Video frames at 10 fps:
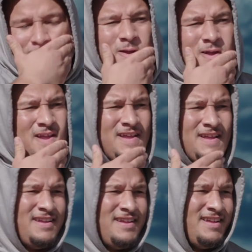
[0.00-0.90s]
is he just
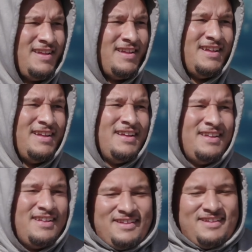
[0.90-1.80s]
that kind of guy that,
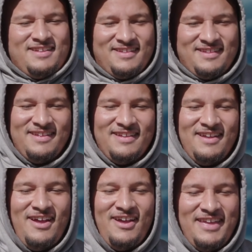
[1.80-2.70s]
that, that draws that?
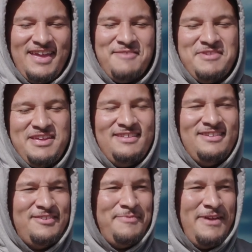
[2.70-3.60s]
Oh uh, yeah, I mean,
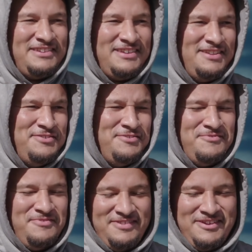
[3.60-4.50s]
you know, Pat's a good
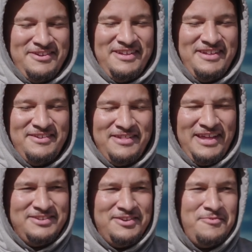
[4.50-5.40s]
dude. You know, uh, I
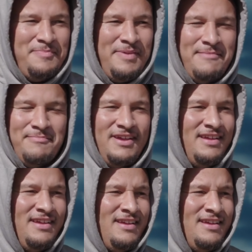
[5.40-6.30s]
like joking with Pat,
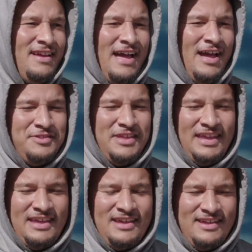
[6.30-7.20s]
but I don't
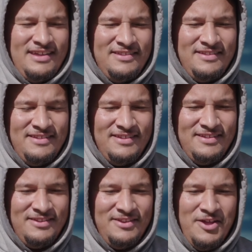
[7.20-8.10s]
think uh,
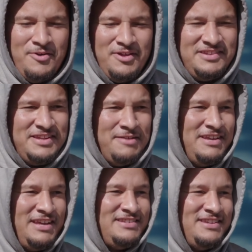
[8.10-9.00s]
no one's
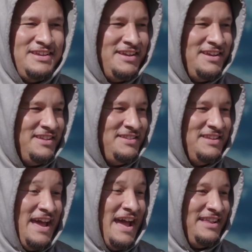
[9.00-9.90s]
subject to uh,
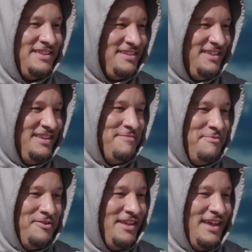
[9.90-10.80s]
to not get
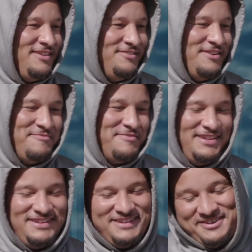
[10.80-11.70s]
poked at. You know what I
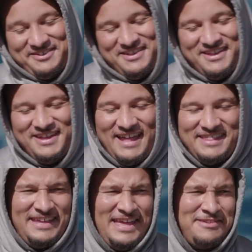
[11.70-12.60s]
mean? So I
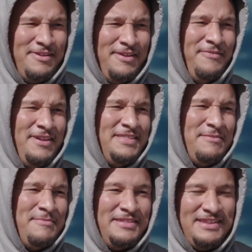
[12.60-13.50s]
think that's a fun
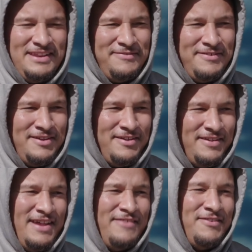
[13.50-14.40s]
thing about the NFL
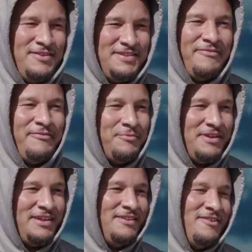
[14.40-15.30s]
that I've noticed every
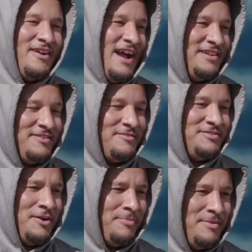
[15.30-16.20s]
week. You know, guys are
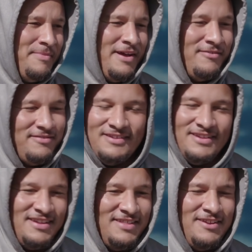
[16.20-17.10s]
chirping about
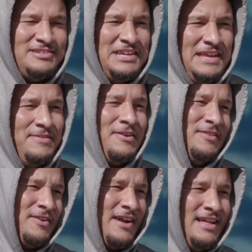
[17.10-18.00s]
their team, their
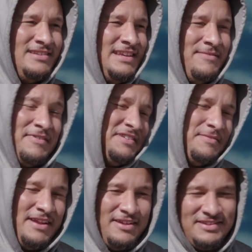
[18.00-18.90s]
their college team versus
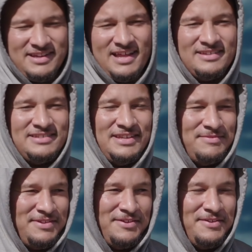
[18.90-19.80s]
somebody else's college team.
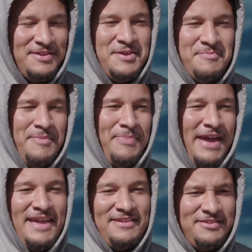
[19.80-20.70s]
So, but
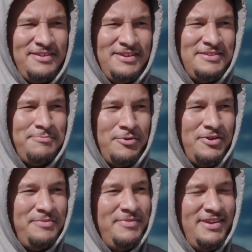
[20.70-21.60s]
Pat, good
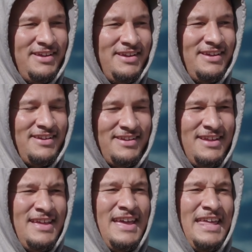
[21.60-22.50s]
sport, and uh,
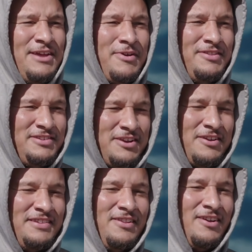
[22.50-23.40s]
he didn't wear the
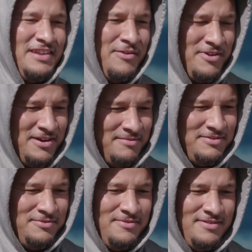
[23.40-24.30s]
shirt as long as I wanted him
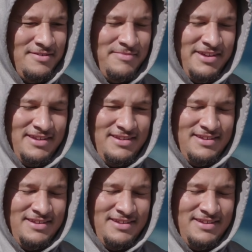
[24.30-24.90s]
to, but.